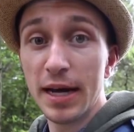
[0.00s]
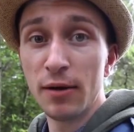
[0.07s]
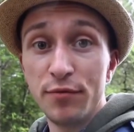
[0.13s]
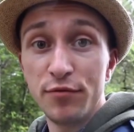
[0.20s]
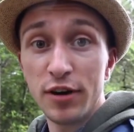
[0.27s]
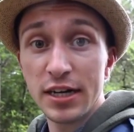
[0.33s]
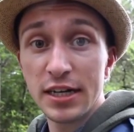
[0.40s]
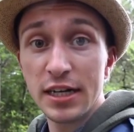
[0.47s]
out.
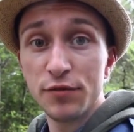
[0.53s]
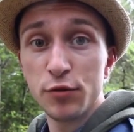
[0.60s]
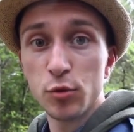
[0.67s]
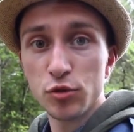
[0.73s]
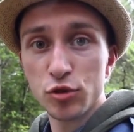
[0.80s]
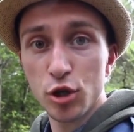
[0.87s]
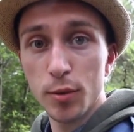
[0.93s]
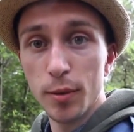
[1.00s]
And finally, if you
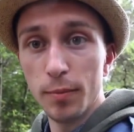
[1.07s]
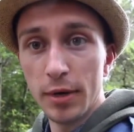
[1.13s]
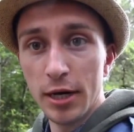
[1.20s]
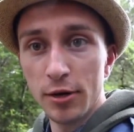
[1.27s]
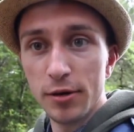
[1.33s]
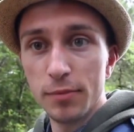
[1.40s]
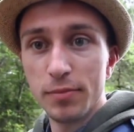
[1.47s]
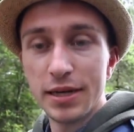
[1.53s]
want to comment
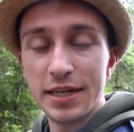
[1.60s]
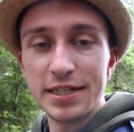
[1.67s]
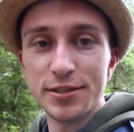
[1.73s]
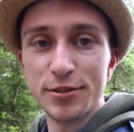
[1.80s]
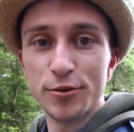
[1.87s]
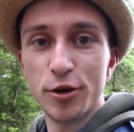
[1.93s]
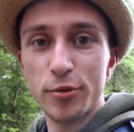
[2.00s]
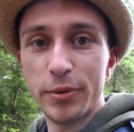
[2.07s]
below, then please
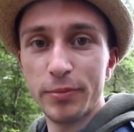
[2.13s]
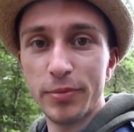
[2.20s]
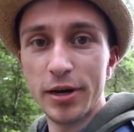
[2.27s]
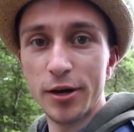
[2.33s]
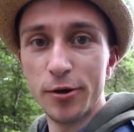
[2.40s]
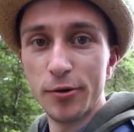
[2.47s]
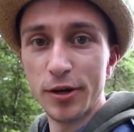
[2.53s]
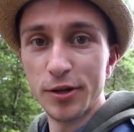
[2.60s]
do comment
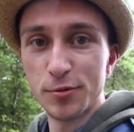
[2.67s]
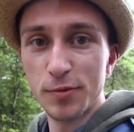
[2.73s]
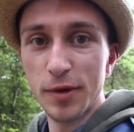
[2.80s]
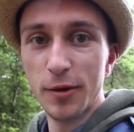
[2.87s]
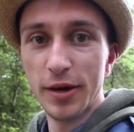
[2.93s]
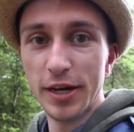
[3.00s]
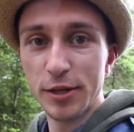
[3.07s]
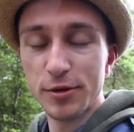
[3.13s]
below as
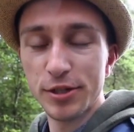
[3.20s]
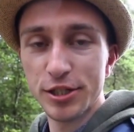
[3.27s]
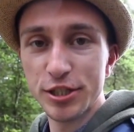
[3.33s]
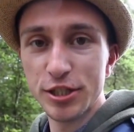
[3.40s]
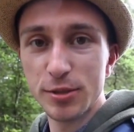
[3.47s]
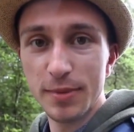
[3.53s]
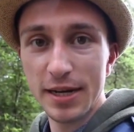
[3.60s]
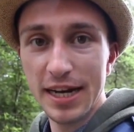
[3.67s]
well, any
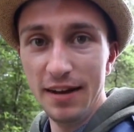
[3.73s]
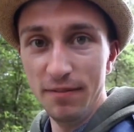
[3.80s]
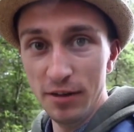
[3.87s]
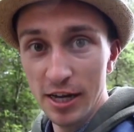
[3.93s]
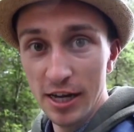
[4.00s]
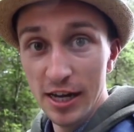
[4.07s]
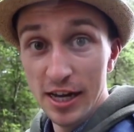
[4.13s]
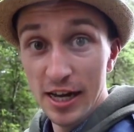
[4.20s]
questions you may have.
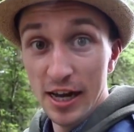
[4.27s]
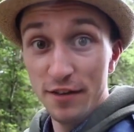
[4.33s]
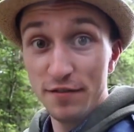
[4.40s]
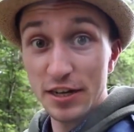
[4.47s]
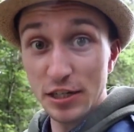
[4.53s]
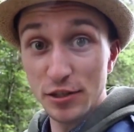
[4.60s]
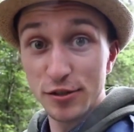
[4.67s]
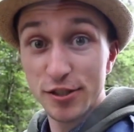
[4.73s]

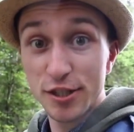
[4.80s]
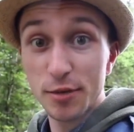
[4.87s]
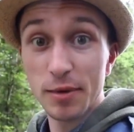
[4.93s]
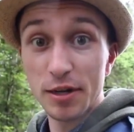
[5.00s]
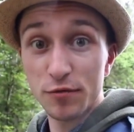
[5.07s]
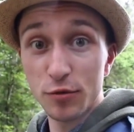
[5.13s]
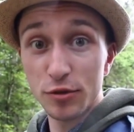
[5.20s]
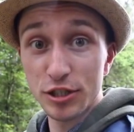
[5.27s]
Thank you so
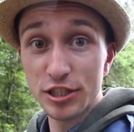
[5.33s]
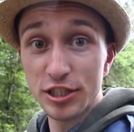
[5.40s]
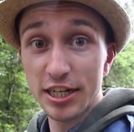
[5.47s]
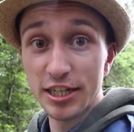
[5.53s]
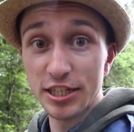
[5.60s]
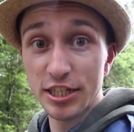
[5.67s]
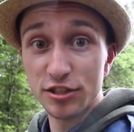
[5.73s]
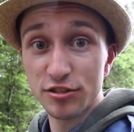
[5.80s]
much for watching
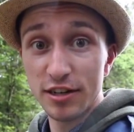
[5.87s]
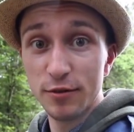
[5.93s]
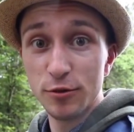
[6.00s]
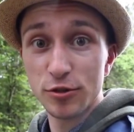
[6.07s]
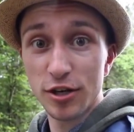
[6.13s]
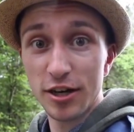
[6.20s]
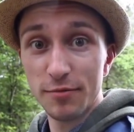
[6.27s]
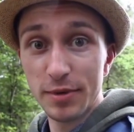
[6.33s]
JHN
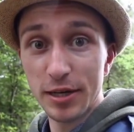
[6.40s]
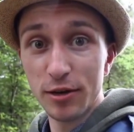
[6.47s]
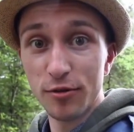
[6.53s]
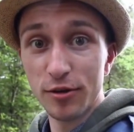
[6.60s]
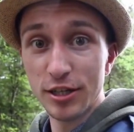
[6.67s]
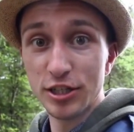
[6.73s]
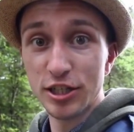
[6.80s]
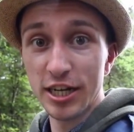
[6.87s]
Travels. I've been
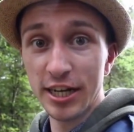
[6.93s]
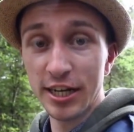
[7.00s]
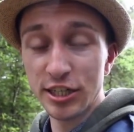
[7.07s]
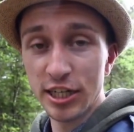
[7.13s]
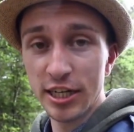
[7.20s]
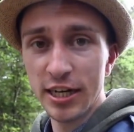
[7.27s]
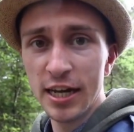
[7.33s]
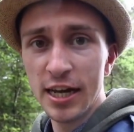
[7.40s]
Ollie
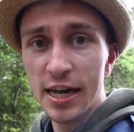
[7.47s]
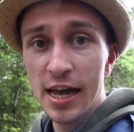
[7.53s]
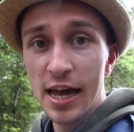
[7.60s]
JHN.